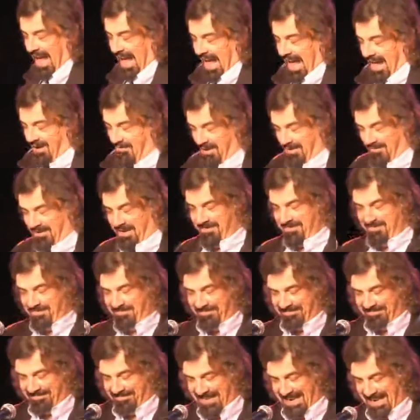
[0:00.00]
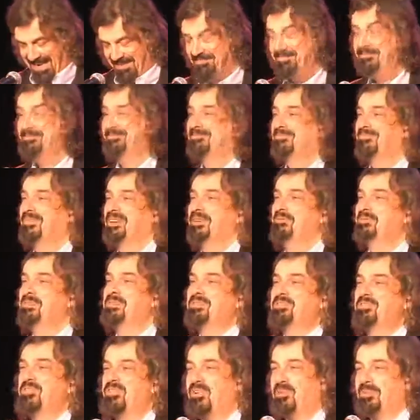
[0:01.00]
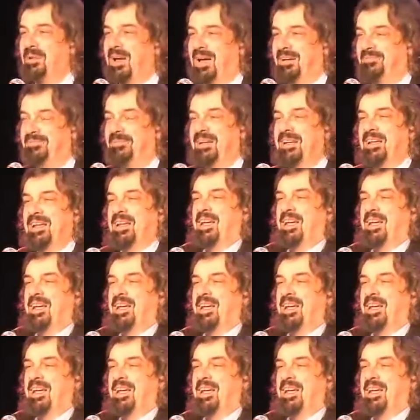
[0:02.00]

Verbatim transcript: However, I'm, what I want to talk about